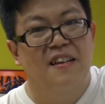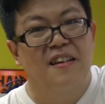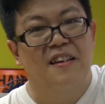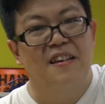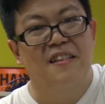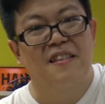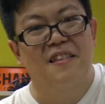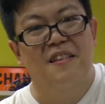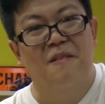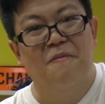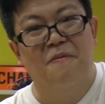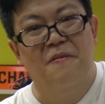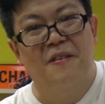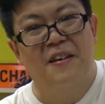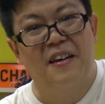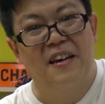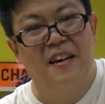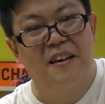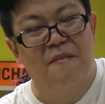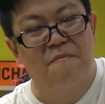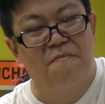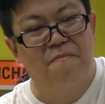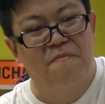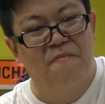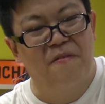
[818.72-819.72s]
In
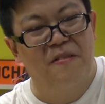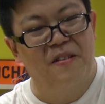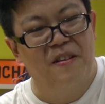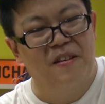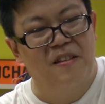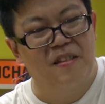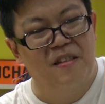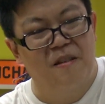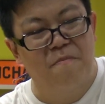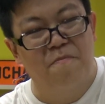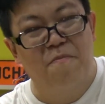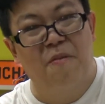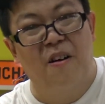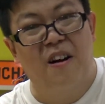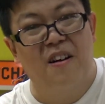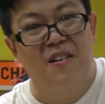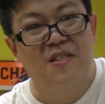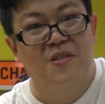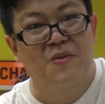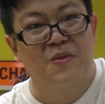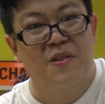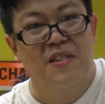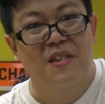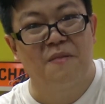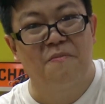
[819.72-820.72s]
the
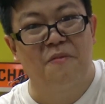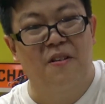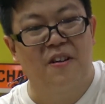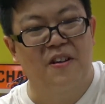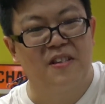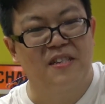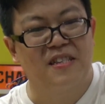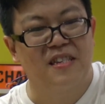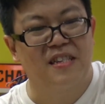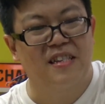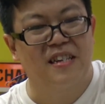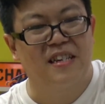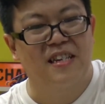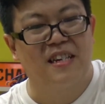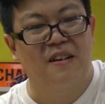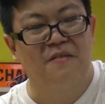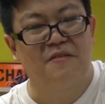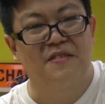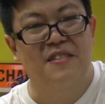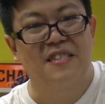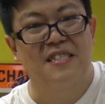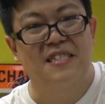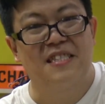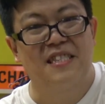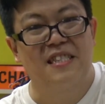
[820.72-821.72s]
box for the monitor, they come
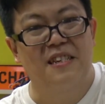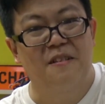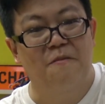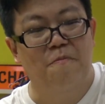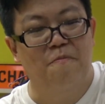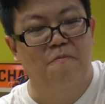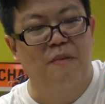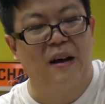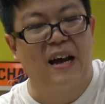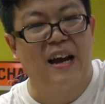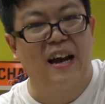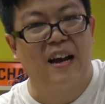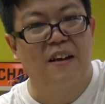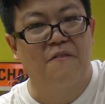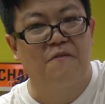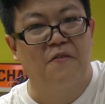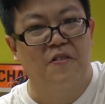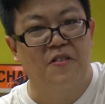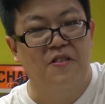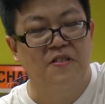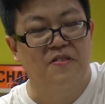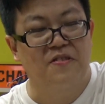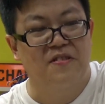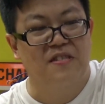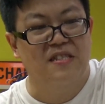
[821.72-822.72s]
in this little bag
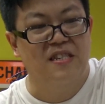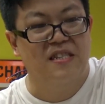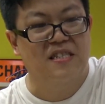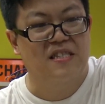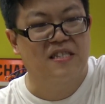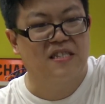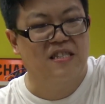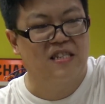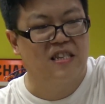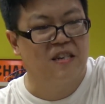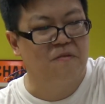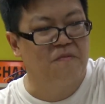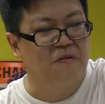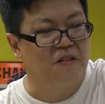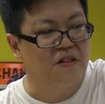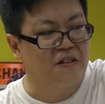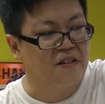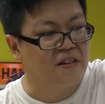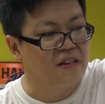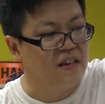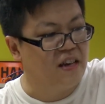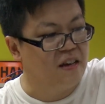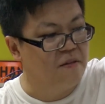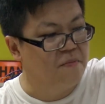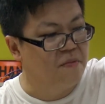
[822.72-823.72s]
for you to just keep all the
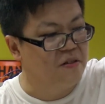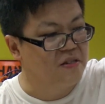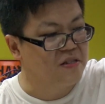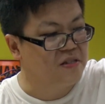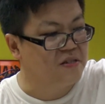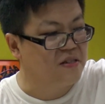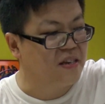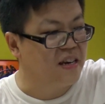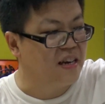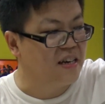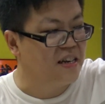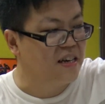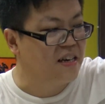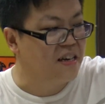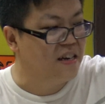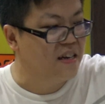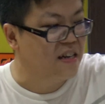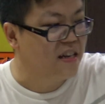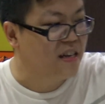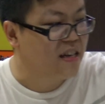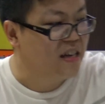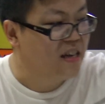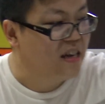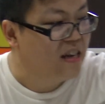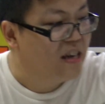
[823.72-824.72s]
cables
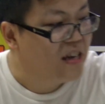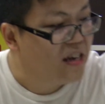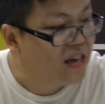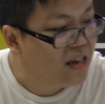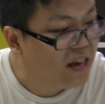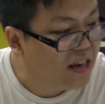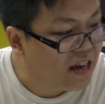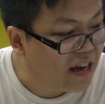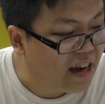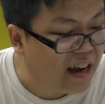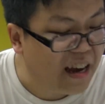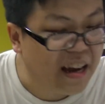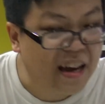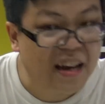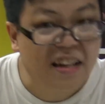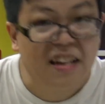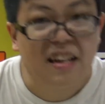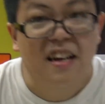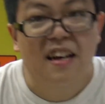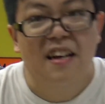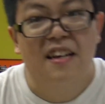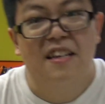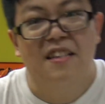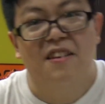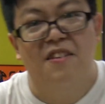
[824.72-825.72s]
together, and
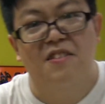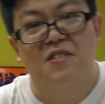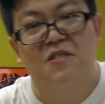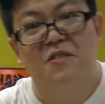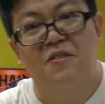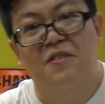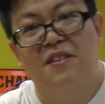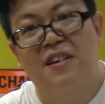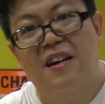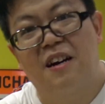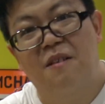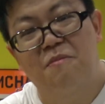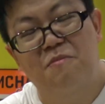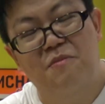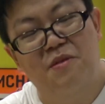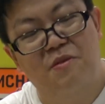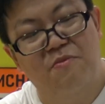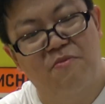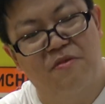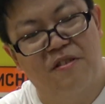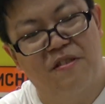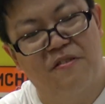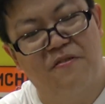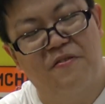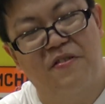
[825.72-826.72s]
it also comes
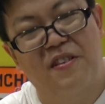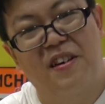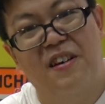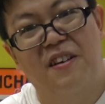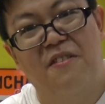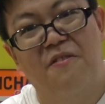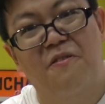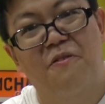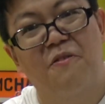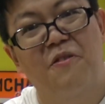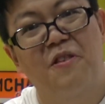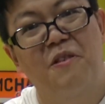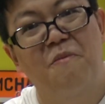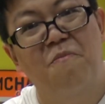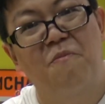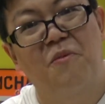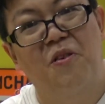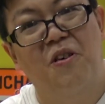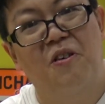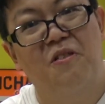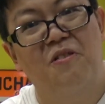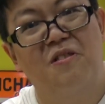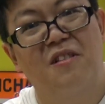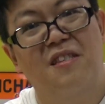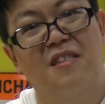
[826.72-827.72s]
with a
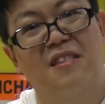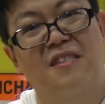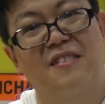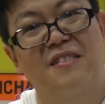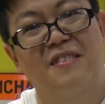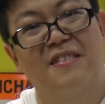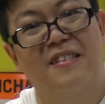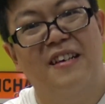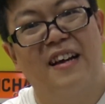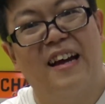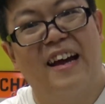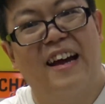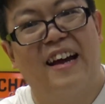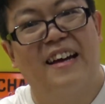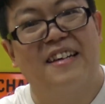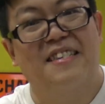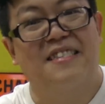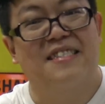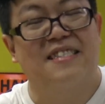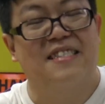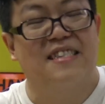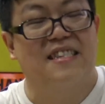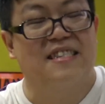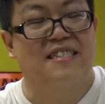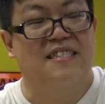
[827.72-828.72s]
remote to
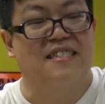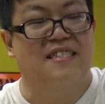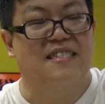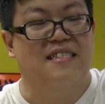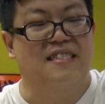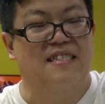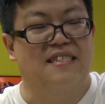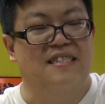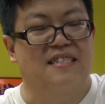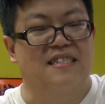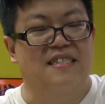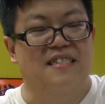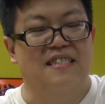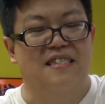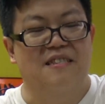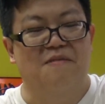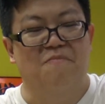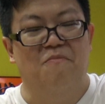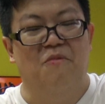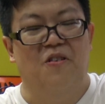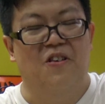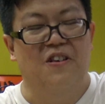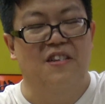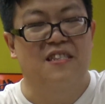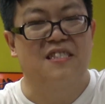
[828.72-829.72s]
access the
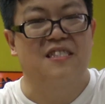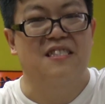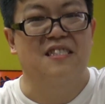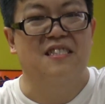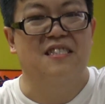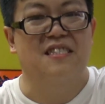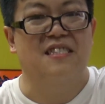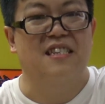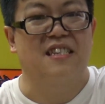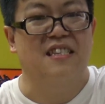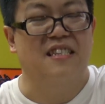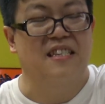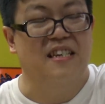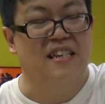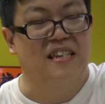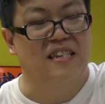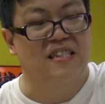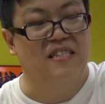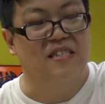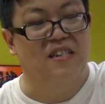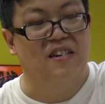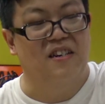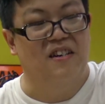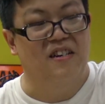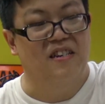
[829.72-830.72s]
monitor
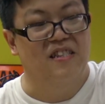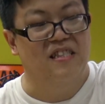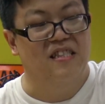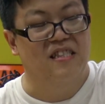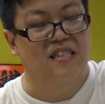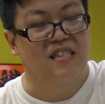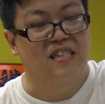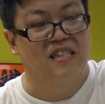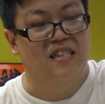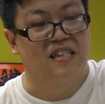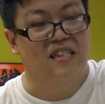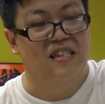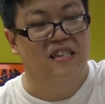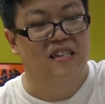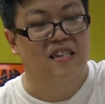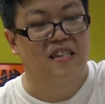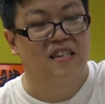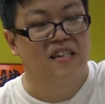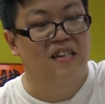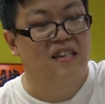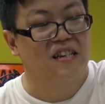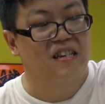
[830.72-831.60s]
settings on the